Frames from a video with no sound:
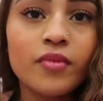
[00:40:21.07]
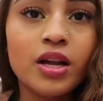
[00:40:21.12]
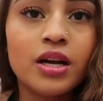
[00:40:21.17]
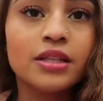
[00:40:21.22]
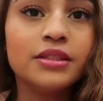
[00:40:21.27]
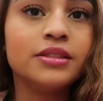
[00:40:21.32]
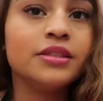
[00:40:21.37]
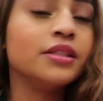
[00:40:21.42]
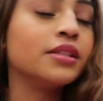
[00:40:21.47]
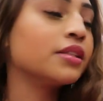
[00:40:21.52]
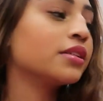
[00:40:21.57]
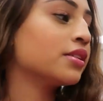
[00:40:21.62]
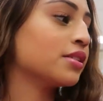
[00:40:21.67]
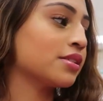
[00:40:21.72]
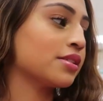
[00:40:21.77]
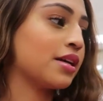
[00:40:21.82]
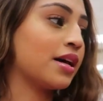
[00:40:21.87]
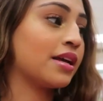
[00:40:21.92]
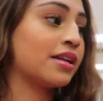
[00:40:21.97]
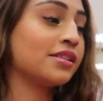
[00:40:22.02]
I didn't
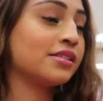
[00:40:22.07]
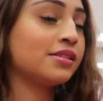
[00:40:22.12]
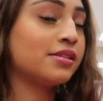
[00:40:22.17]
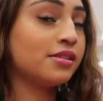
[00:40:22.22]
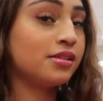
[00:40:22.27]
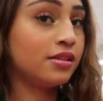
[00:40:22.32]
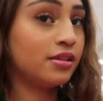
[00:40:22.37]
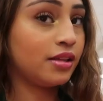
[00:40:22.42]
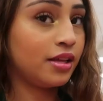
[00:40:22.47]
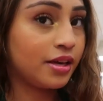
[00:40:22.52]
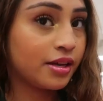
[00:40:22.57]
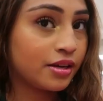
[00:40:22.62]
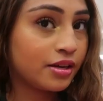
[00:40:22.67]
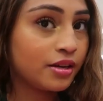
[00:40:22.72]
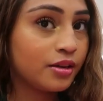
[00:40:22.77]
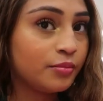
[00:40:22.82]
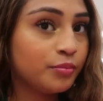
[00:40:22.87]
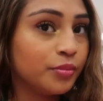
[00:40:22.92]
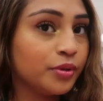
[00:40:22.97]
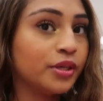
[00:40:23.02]
because I didn't see the
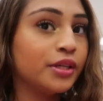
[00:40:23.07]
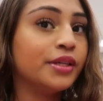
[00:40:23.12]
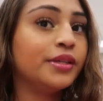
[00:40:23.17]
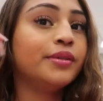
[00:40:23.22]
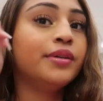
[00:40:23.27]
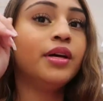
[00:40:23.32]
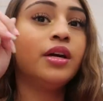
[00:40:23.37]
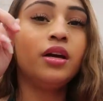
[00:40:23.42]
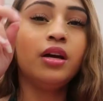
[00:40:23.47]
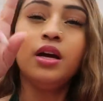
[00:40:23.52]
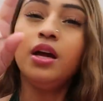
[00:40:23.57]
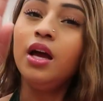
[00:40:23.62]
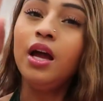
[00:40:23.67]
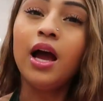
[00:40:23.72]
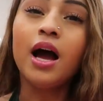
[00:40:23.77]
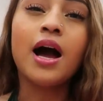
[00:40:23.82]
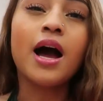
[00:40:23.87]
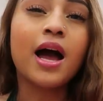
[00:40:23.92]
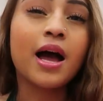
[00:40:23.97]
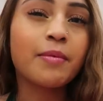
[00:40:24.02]
lady. But I
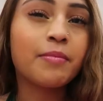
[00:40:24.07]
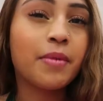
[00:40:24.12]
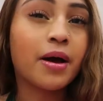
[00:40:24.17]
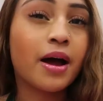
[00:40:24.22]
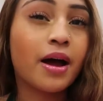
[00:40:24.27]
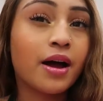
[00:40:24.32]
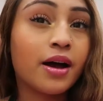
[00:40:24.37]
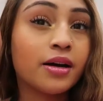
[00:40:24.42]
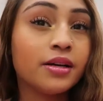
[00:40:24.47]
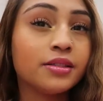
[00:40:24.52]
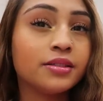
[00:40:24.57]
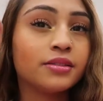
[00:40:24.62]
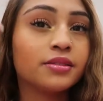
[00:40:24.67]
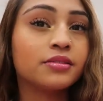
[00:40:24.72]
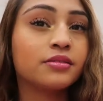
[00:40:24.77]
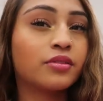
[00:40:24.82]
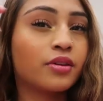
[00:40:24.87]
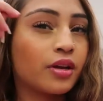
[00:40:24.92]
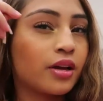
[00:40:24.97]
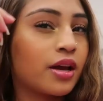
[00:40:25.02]
had my eyes,
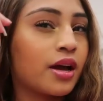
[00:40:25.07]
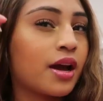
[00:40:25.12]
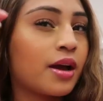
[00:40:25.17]
okay?